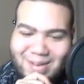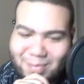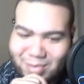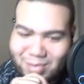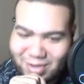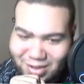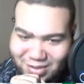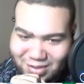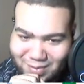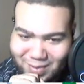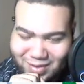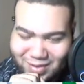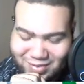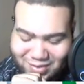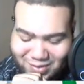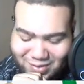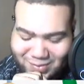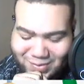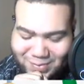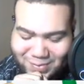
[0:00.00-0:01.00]
I'm salty about
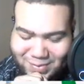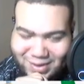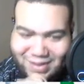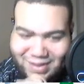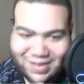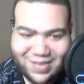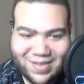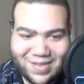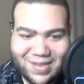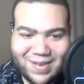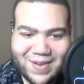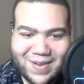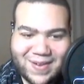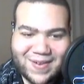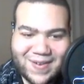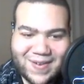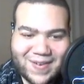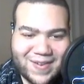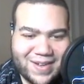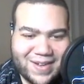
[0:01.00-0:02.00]
Zarude because
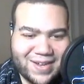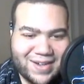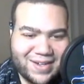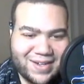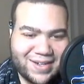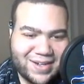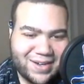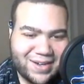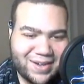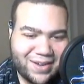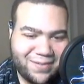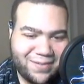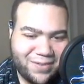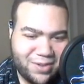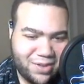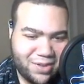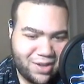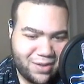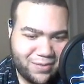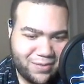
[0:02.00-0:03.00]
you know like for
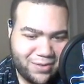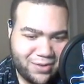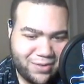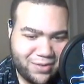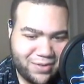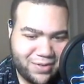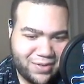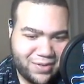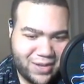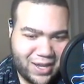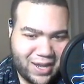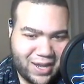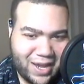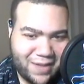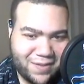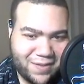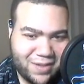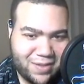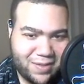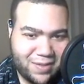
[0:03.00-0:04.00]
Zarude, they
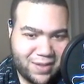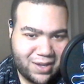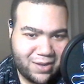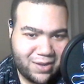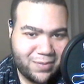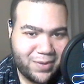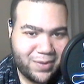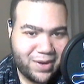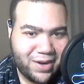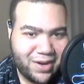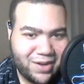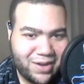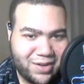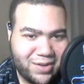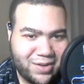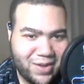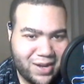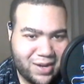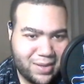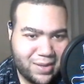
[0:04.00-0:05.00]
had this thing where
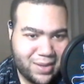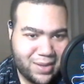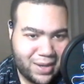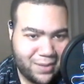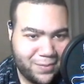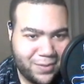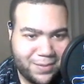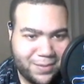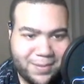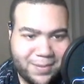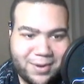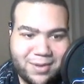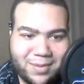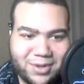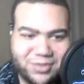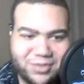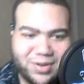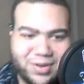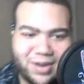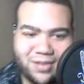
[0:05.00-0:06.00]
you had to sign up for the
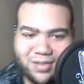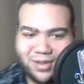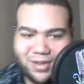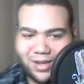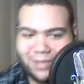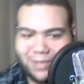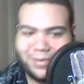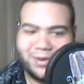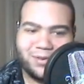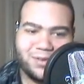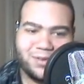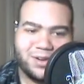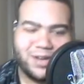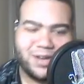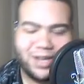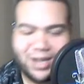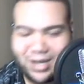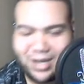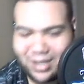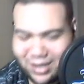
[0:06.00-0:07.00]
Pokemon Trainers Club in order to
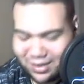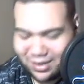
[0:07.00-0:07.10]
get it.